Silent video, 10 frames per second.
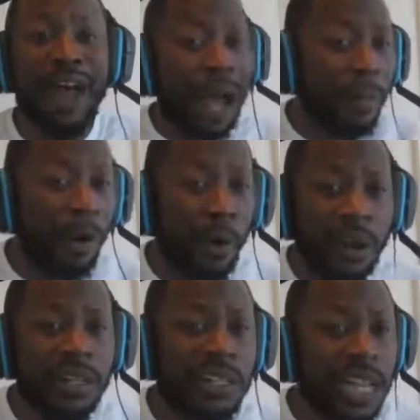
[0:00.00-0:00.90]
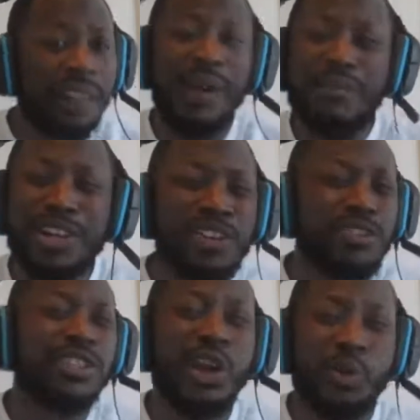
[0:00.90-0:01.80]
I'm the
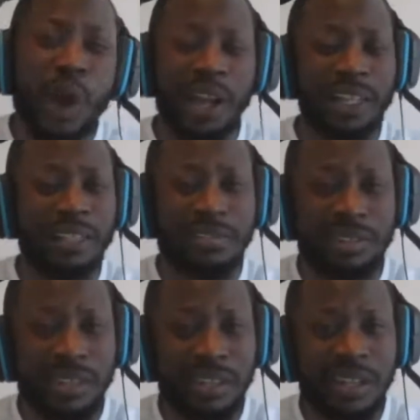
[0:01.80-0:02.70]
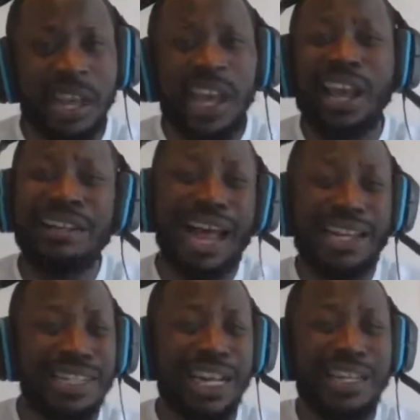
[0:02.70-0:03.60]
Houston Rockets, and
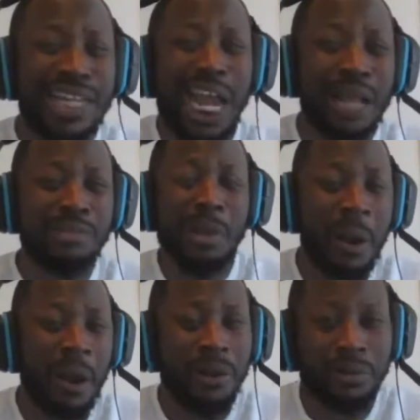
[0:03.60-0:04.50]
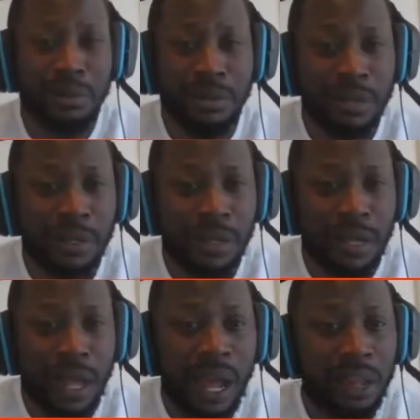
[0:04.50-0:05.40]
I see James Harden
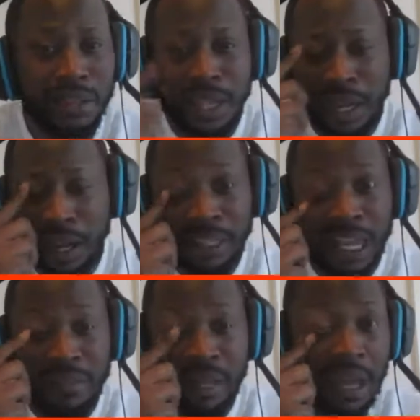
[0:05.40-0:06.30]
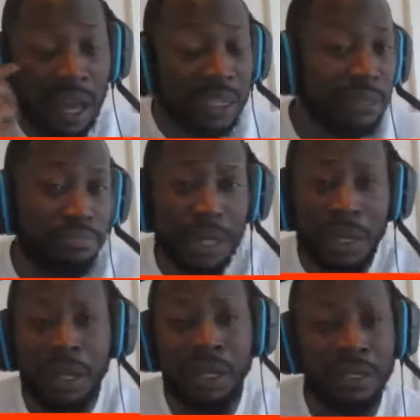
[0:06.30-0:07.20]
out there giving honey
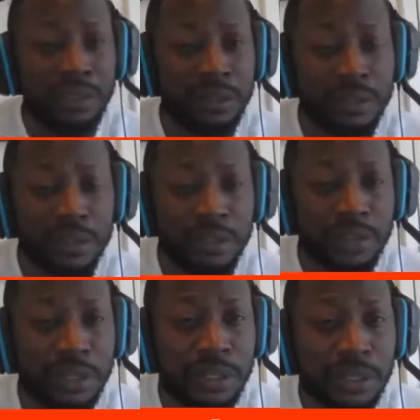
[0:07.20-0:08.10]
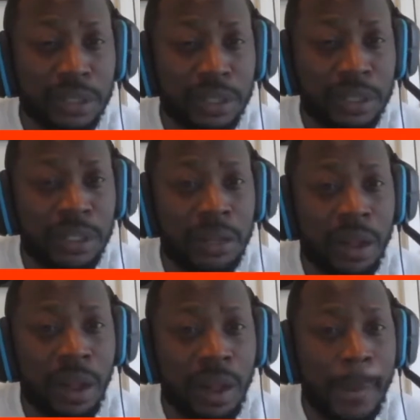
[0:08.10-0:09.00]
buns,
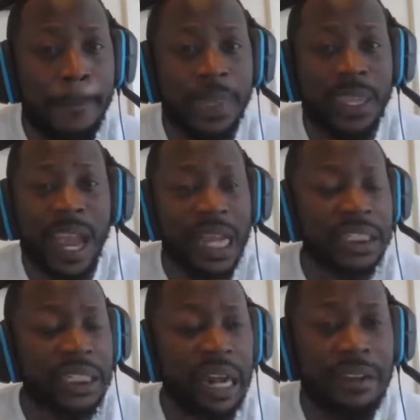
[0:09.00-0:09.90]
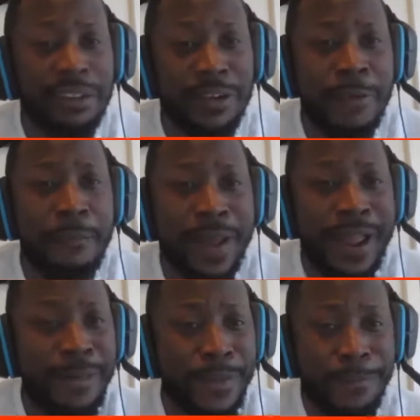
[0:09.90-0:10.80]
cashing out little
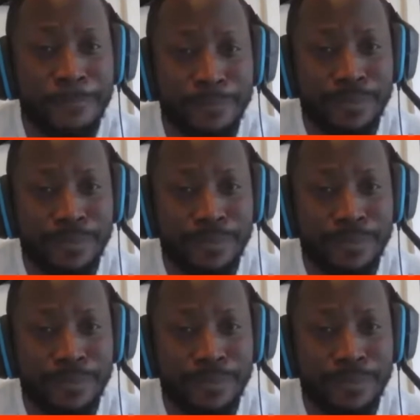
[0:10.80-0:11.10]
baby,